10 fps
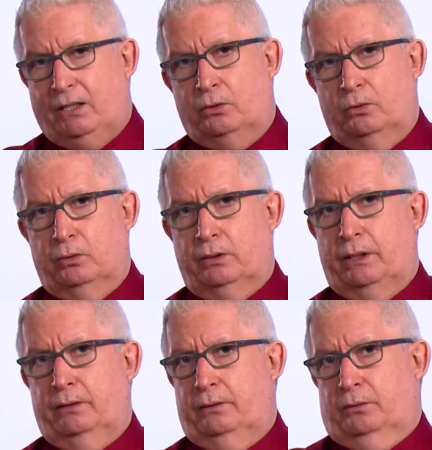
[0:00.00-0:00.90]

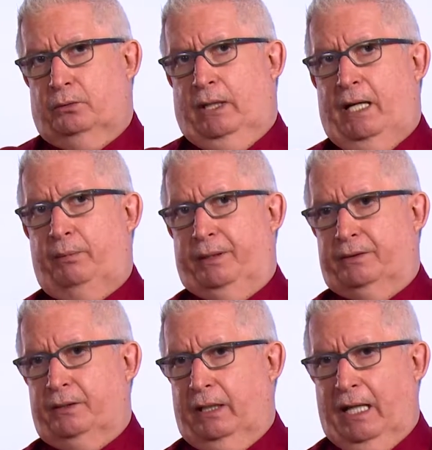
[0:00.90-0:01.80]
to
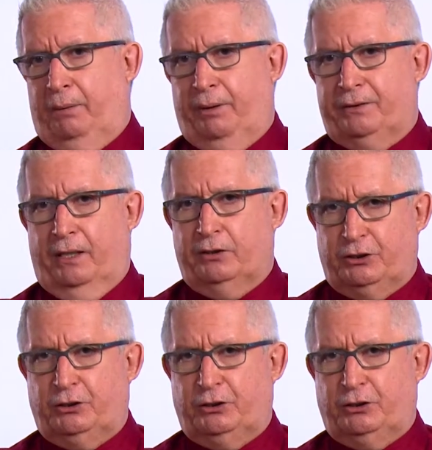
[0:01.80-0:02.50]
libraries. Libraries are